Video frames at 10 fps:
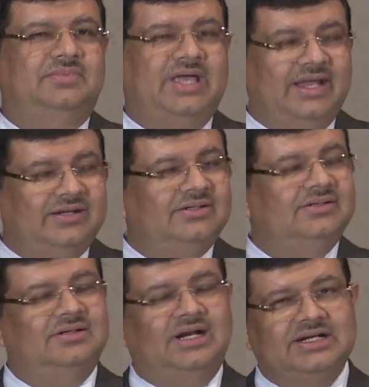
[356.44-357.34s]
and
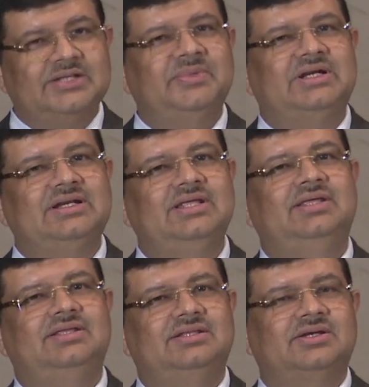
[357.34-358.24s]

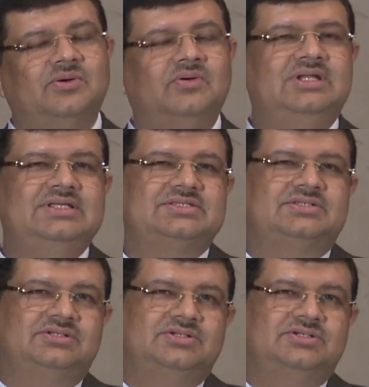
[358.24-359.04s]
ultimately the goal is